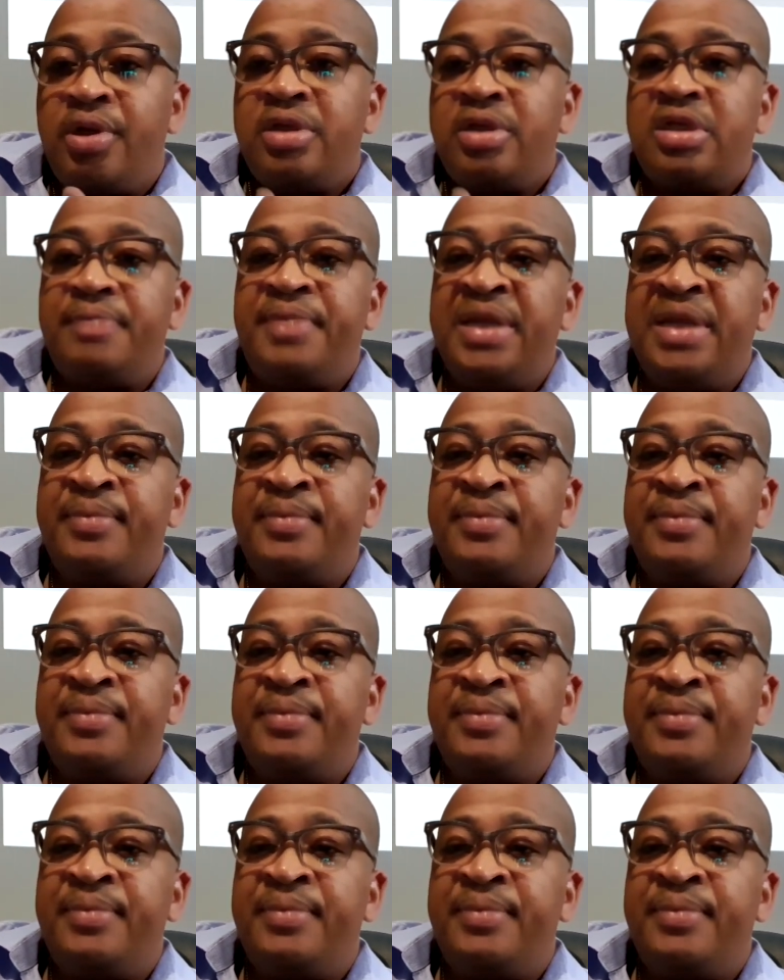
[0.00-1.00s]
The people who
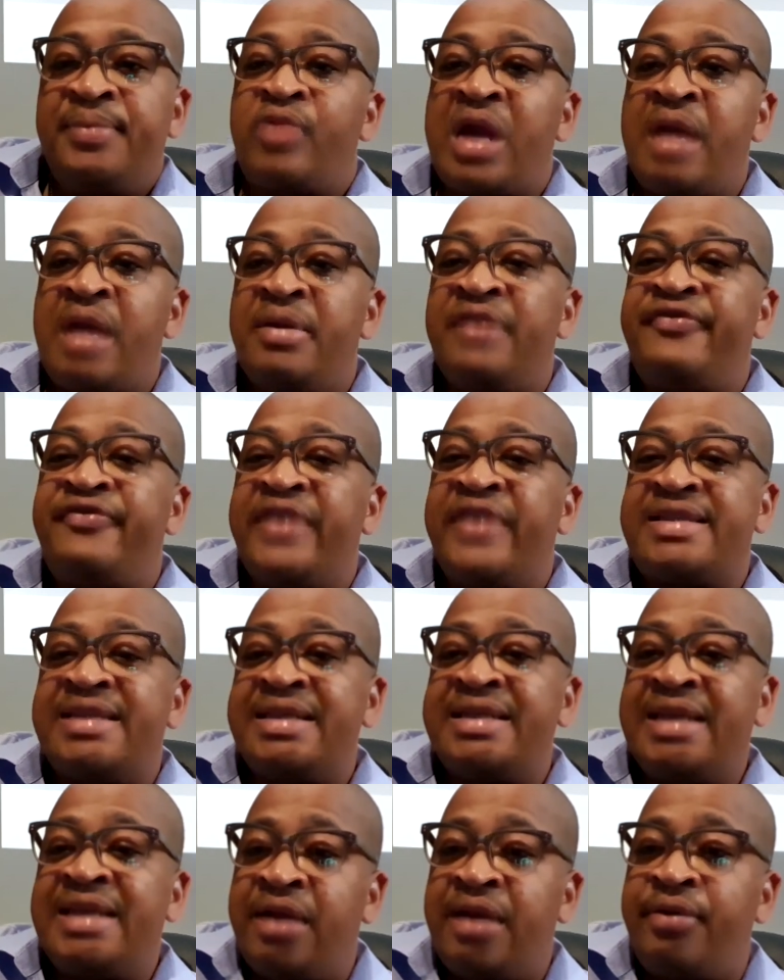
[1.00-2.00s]
live in
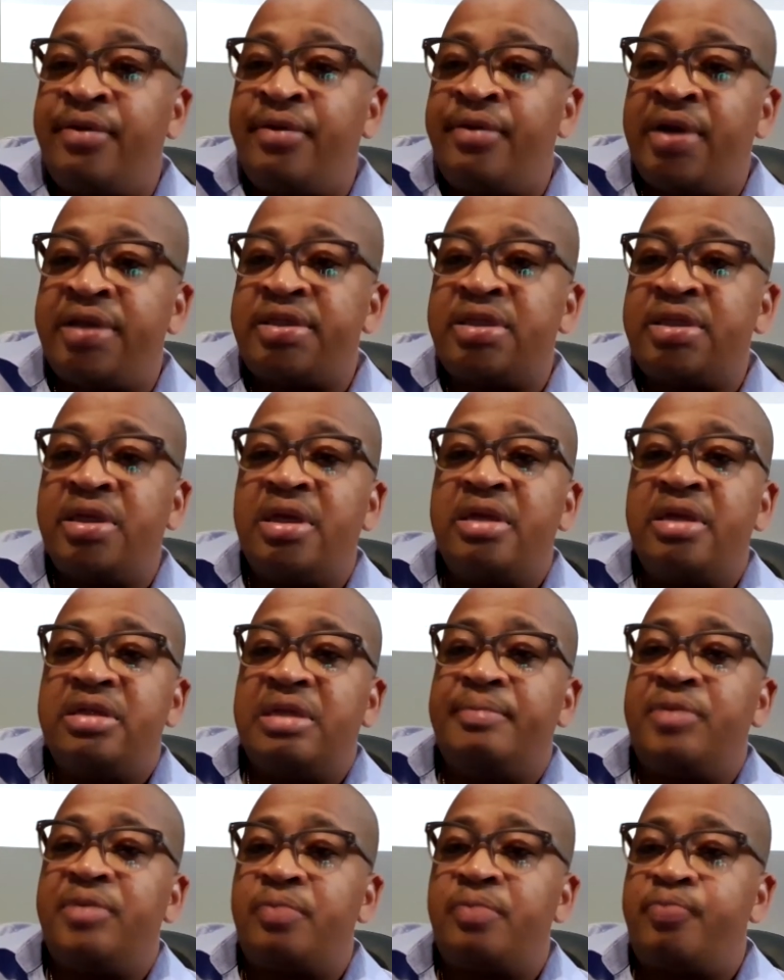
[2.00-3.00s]
crime-infested areas, the
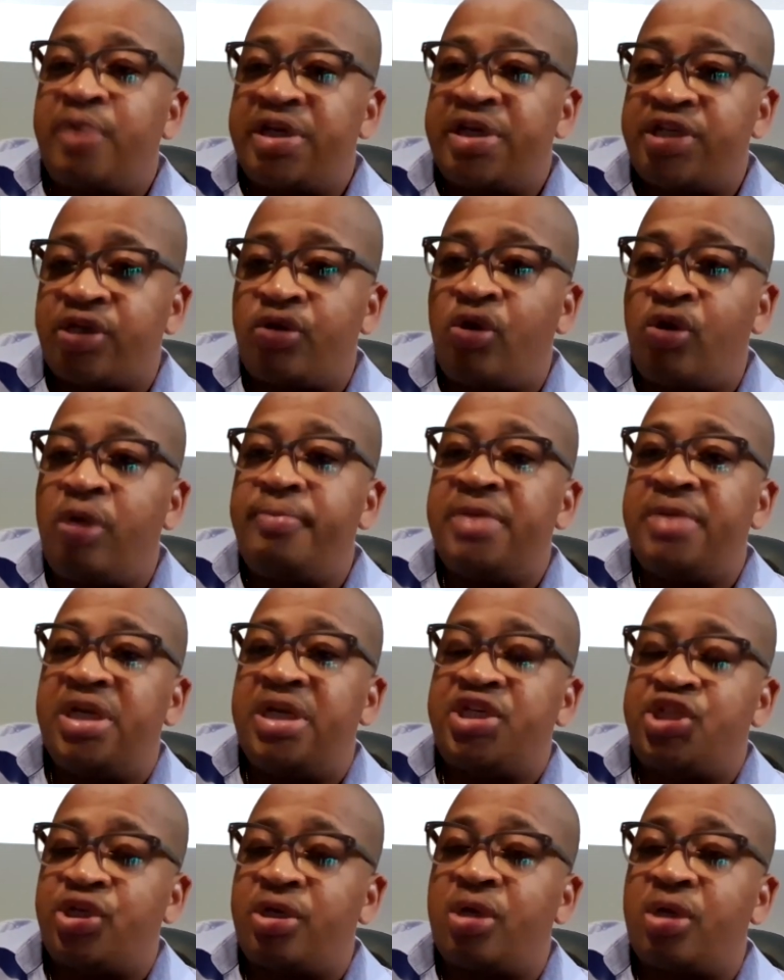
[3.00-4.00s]
blood pressure go up, their
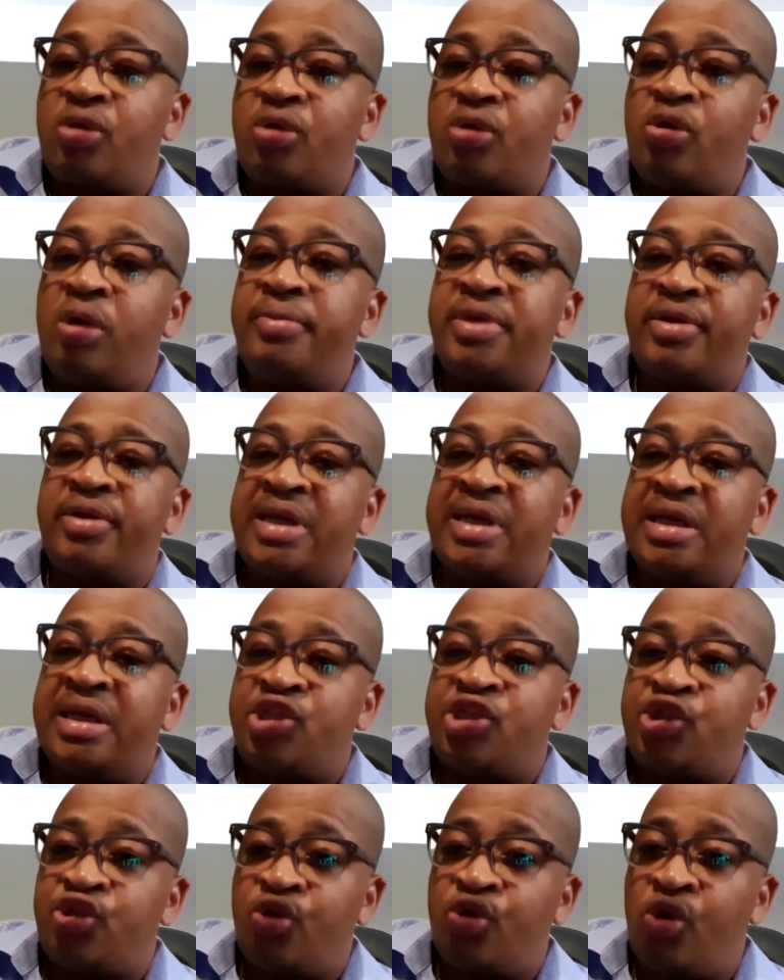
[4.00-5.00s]
sugar go up, they're going to get
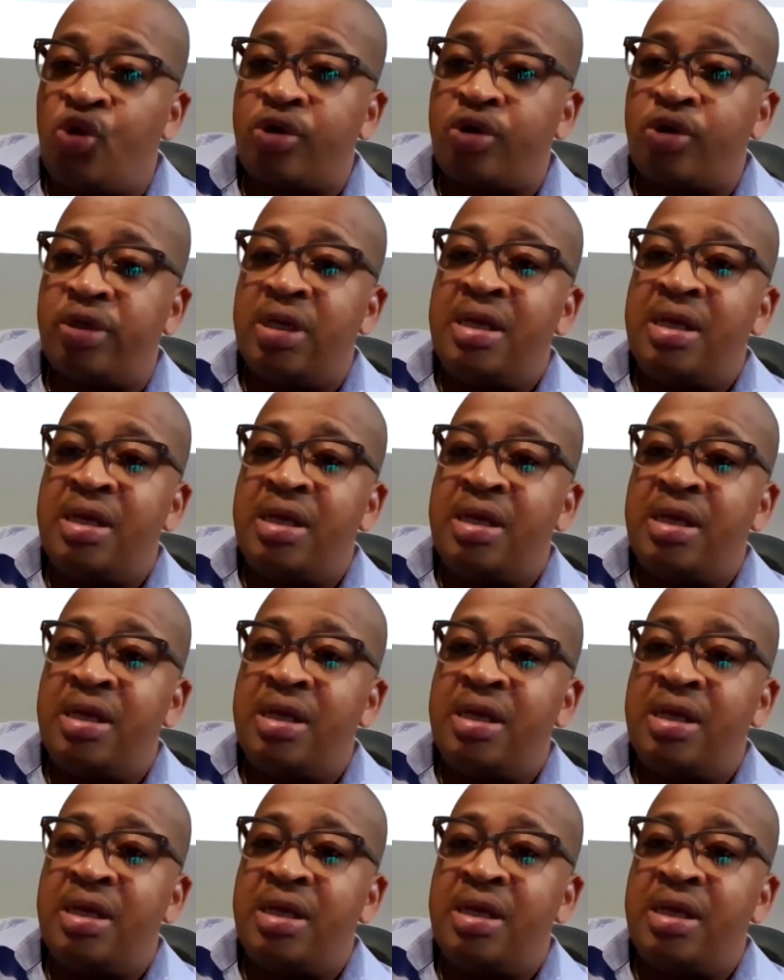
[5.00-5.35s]
stroke,